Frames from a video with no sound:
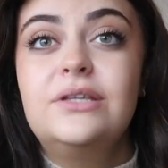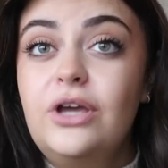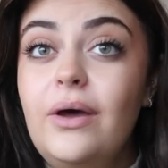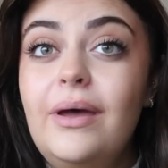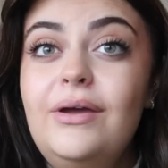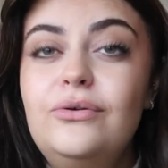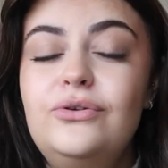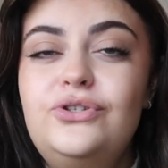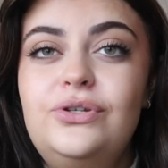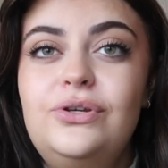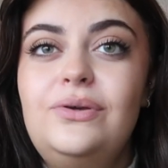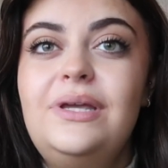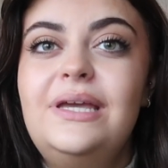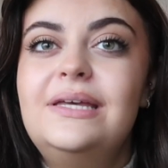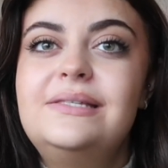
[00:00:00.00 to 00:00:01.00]
So going on two
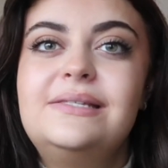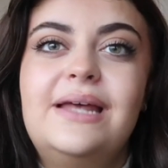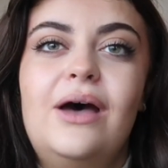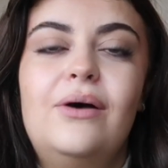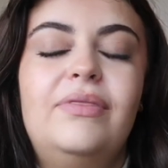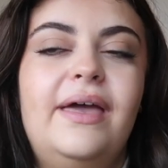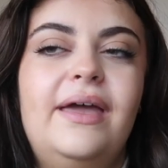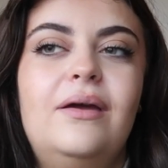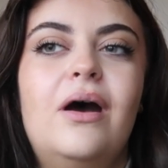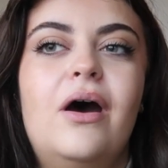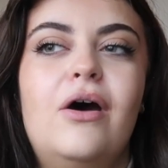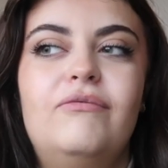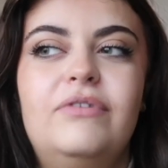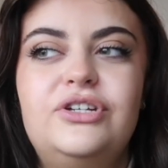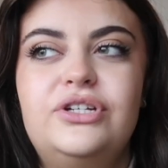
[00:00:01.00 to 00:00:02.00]
years now, they
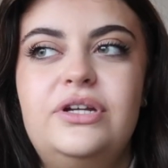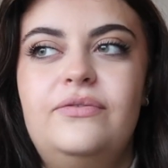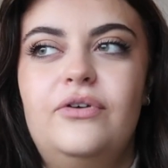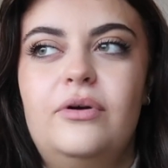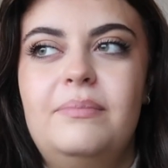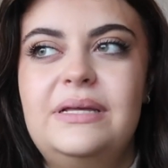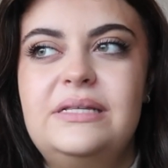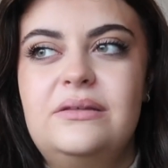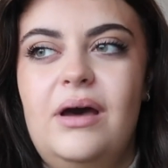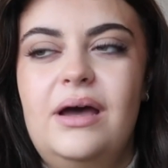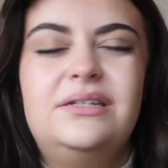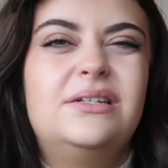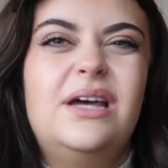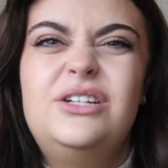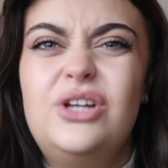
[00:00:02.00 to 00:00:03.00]
are originally from
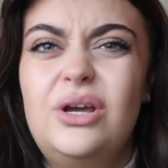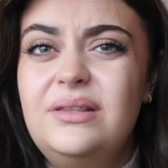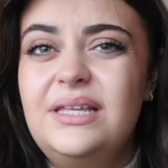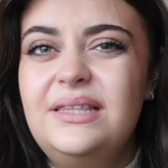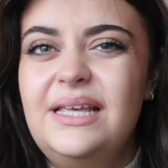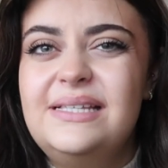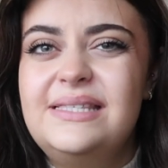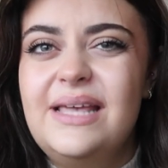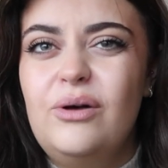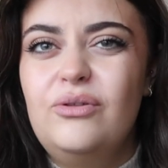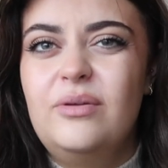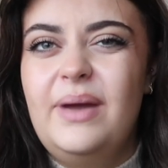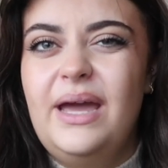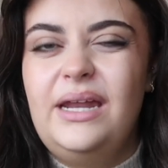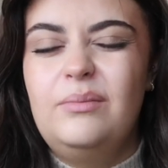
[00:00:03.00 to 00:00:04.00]
Missguided. I don't think they sell
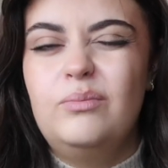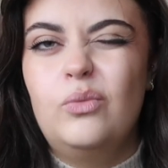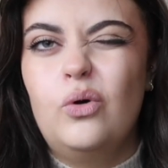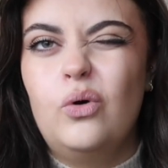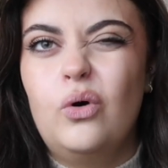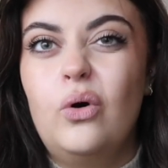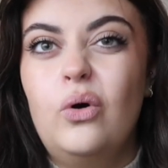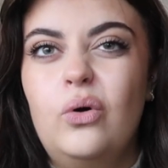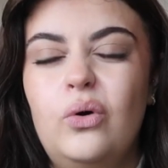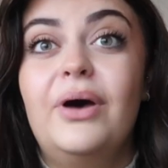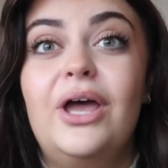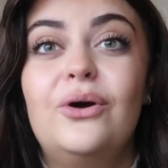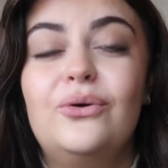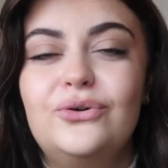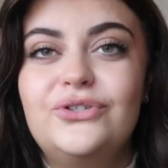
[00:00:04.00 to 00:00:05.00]
them anymore, but
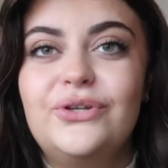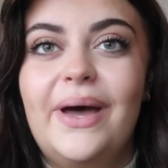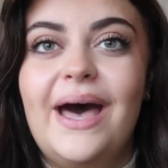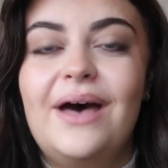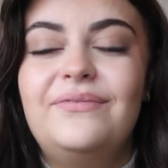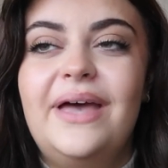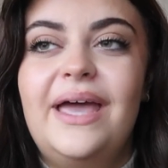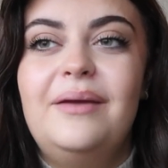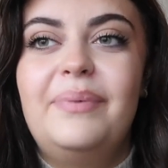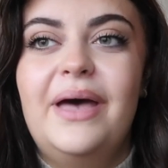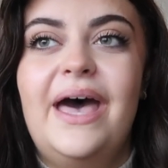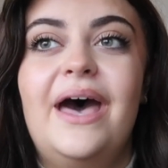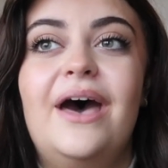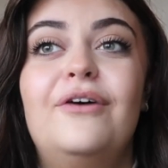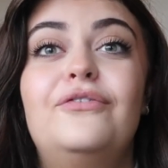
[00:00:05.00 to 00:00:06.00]
I also have a
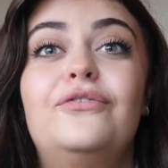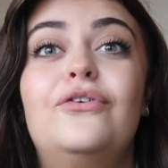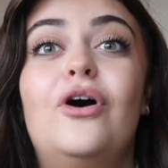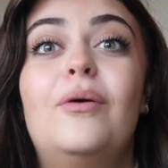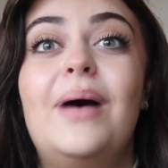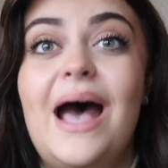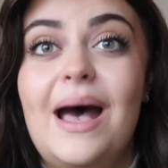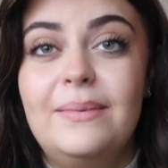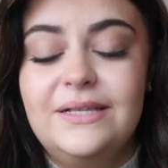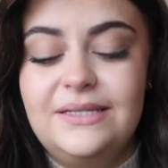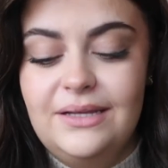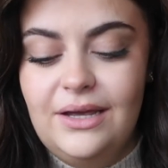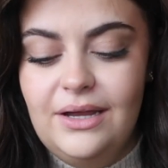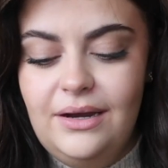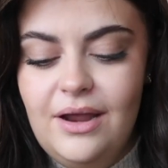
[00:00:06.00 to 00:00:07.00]
pair from
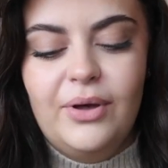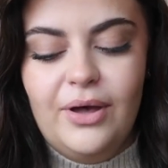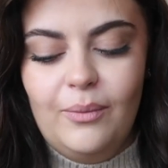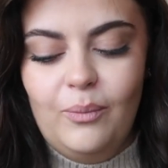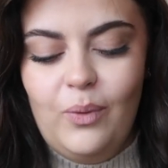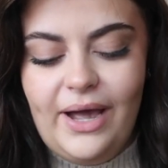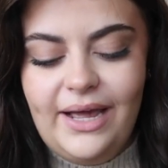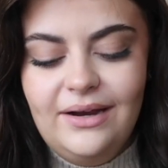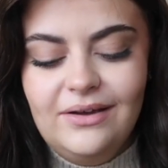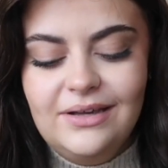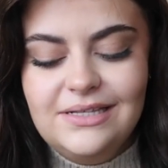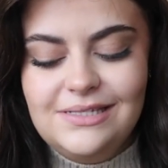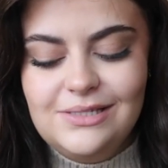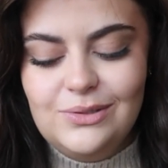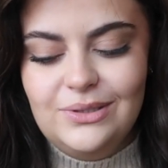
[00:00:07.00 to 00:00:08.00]
Amazon. But when
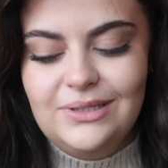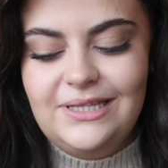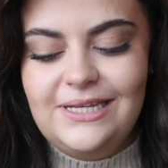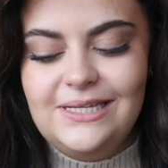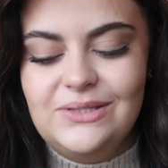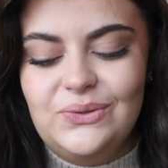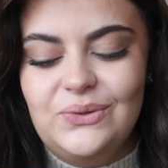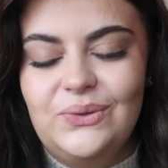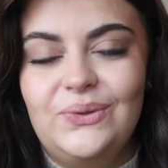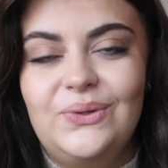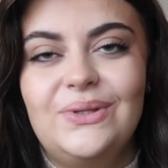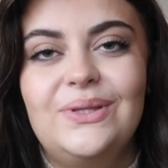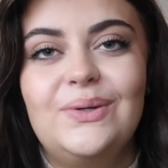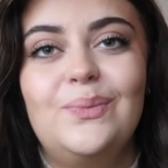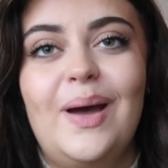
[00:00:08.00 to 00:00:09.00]
I saw these
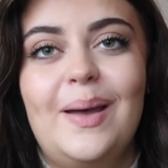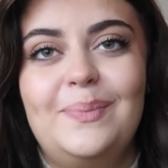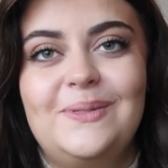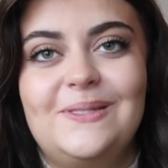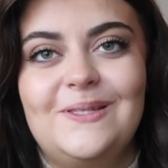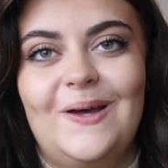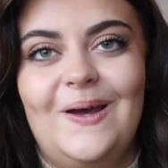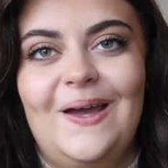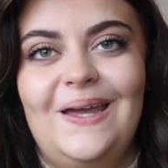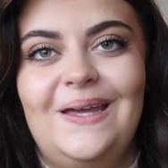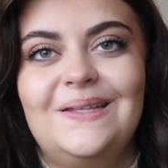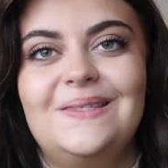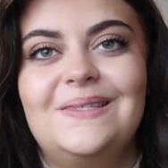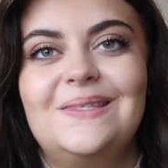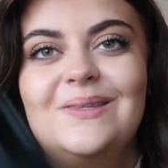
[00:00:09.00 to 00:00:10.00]
on the
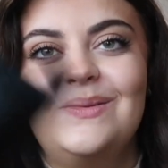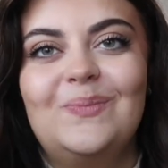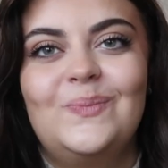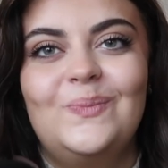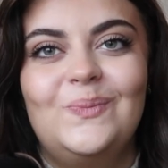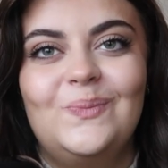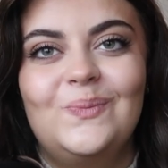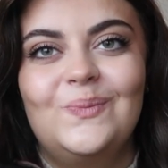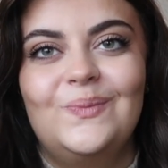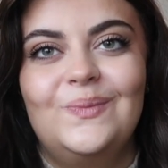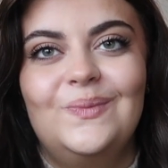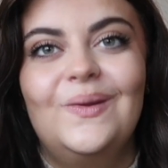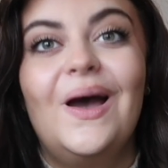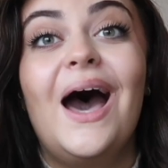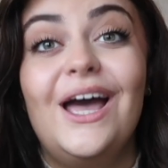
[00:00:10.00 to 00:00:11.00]
website
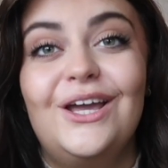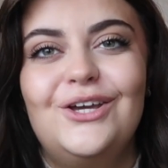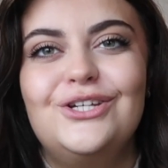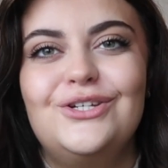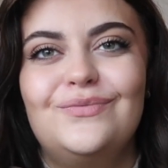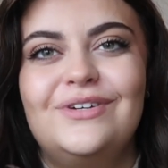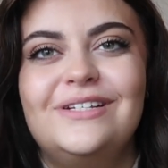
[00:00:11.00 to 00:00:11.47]
I couldn't